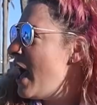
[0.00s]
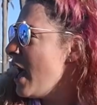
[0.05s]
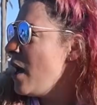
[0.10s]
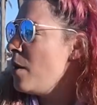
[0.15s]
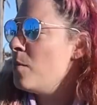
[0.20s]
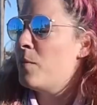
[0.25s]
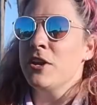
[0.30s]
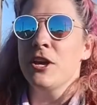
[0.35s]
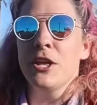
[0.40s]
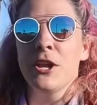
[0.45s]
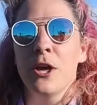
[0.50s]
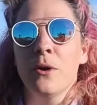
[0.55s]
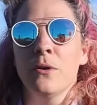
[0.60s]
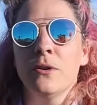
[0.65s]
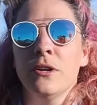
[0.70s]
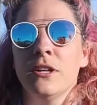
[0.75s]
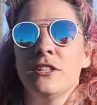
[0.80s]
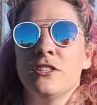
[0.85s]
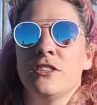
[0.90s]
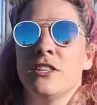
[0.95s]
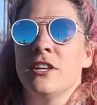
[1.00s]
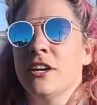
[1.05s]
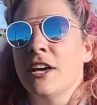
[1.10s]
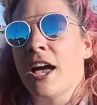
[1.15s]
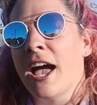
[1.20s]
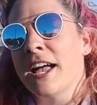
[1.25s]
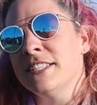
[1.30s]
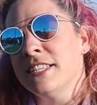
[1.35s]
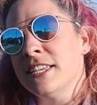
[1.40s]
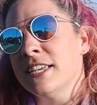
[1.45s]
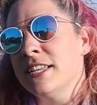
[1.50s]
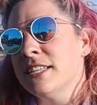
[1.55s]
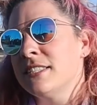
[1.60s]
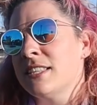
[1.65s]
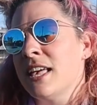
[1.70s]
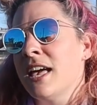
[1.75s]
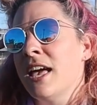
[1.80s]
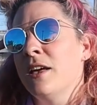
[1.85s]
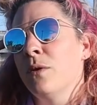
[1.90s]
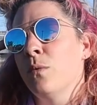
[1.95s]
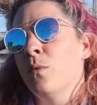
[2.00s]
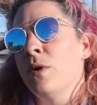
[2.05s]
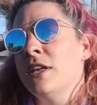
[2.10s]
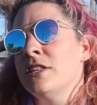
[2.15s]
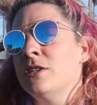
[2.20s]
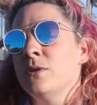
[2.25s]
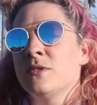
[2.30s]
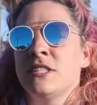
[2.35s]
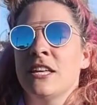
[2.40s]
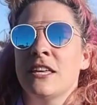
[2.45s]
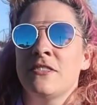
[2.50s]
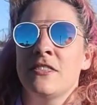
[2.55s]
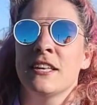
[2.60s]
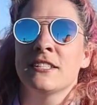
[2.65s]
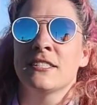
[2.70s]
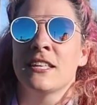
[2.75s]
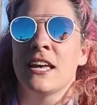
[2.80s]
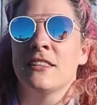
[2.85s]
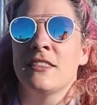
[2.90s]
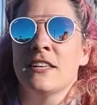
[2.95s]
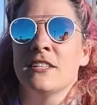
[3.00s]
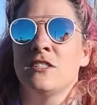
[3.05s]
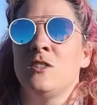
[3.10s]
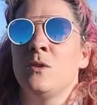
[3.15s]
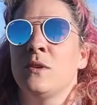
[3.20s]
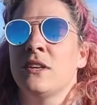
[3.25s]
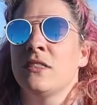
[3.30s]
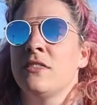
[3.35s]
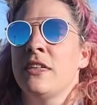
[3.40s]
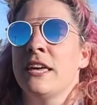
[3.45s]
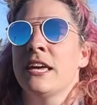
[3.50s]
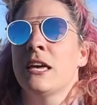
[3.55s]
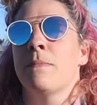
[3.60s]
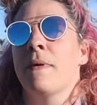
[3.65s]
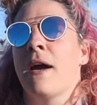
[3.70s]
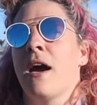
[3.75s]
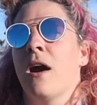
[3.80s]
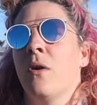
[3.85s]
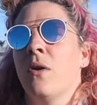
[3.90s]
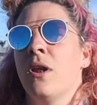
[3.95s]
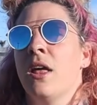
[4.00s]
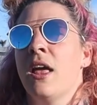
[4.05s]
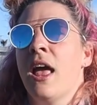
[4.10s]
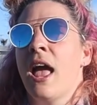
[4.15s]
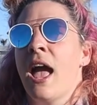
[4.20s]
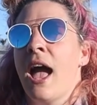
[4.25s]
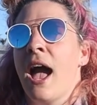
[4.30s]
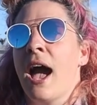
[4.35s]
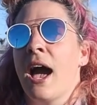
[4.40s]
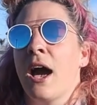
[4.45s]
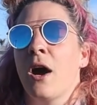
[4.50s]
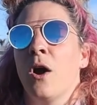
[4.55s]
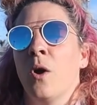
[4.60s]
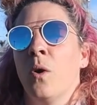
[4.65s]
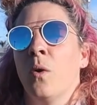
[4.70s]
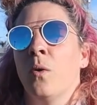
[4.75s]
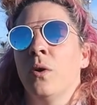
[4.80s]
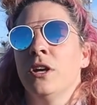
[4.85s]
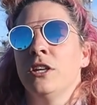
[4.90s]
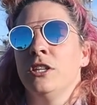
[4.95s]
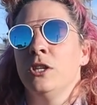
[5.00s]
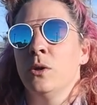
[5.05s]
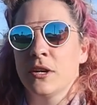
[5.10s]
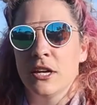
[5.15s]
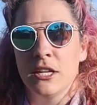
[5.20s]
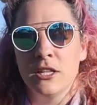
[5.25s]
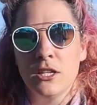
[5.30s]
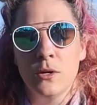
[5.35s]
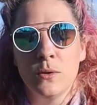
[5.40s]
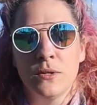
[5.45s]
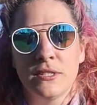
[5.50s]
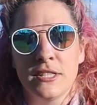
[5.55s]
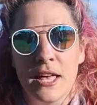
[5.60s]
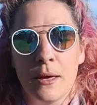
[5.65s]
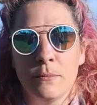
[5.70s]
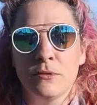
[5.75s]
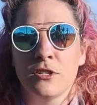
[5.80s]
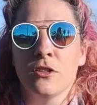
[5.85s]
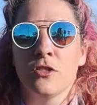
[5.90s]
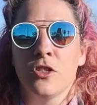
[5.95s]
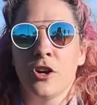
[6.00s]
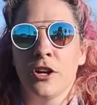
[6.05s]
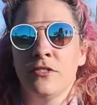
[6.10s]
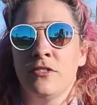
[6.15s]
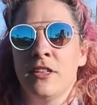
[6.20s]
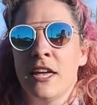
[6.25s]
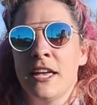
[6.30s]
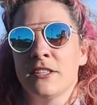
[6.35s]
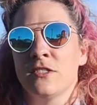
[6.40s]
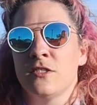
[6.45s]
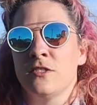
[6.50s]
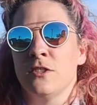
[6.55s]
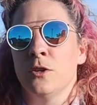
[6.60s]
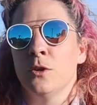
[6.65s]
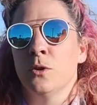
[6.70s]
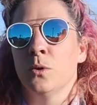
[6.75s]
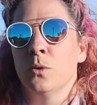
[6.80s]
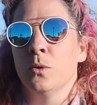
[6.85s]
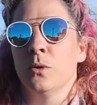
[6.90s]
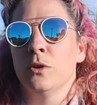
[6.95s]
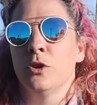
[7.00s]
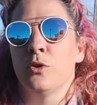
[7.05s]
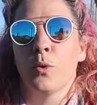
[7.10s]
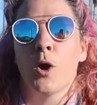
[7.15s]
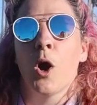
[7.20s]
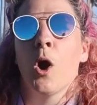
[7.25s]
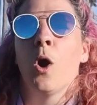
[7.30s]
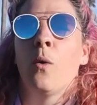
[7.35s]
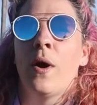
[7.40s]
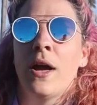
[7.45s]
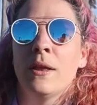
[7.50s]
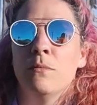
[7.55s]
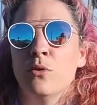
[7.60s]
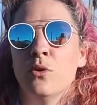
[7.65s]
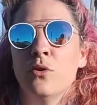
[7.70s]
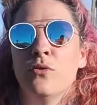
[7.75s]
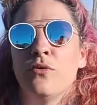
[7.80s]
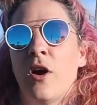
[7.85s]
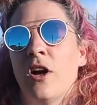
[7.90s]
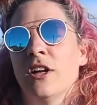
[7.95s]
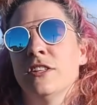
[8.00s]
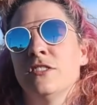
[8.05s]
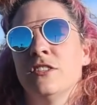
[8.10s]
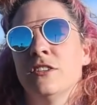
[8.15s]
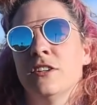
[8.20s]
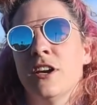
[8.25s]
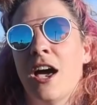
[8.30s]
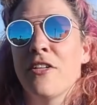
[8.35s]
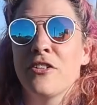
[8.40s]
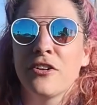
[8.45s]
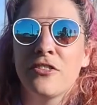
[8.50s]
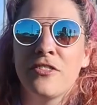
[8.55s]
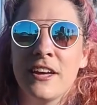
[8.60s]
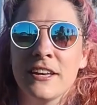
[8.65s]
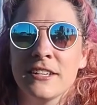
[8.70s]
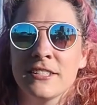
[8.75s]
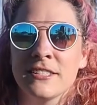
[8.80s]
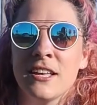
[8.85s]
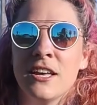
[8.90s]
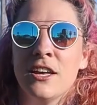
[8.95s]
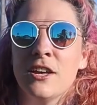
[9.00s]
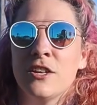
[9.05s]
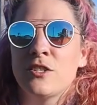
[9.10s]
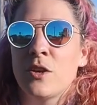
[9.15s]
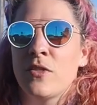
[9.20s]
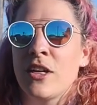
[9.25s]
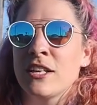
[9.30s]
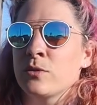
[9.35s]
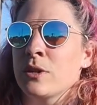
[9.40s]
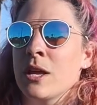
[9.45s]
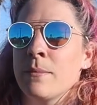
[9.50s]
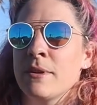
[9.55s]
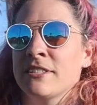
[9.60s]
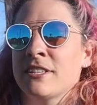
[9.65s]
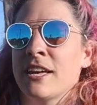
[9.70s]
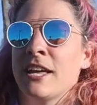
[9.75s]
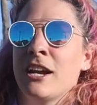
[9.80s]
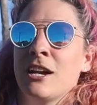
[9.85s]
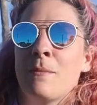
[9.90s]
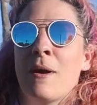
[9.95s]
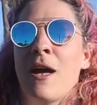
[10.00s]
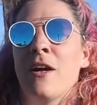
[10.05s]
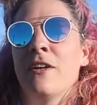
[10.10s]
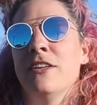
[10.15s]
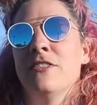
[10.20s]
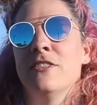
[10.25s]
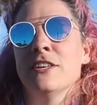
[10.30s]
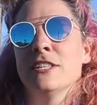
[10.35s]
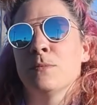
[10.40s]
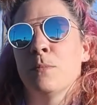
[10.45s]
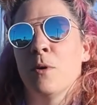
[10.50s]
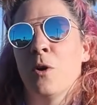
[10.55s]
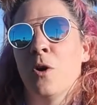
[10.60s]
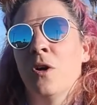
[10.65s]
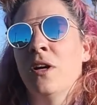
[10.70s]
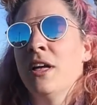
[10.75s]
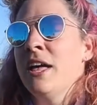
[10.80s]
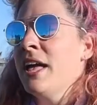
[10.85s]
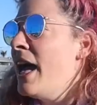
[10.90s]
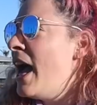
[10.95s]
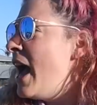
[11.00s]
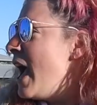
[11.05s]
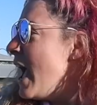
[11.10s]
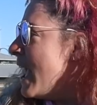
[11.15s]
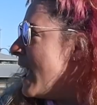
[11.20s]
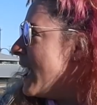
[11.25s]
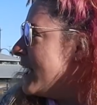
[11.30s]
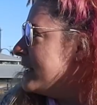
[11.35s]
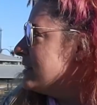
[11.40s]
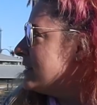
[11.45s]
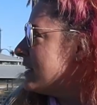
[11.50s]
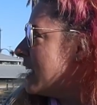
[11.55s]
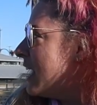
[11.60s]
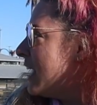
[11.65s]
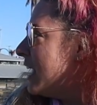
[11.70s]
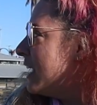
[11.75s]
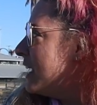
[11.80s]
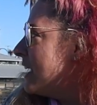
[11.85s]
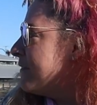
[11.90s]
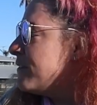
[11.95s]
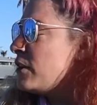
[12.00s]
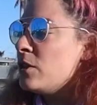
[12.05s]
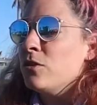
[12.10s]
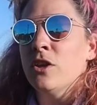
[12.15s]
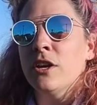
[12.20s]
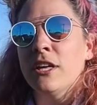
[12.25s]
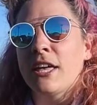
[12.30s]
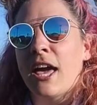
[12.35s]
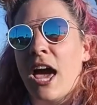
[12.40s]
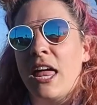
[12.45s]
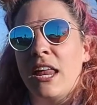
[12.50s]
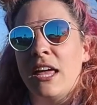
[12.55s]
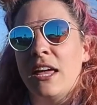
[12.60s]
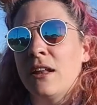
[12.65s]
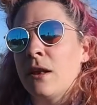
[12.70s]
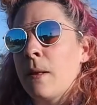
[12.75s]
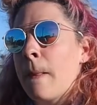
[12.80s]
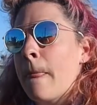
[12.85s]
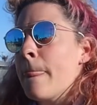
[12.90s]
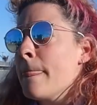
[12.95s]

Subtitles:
But you know, the idea is that when you see things like this, you can think about how you can use them to learn things to grow and move on to other things. So that's what I'm excited about in this bowl. And if you look at it,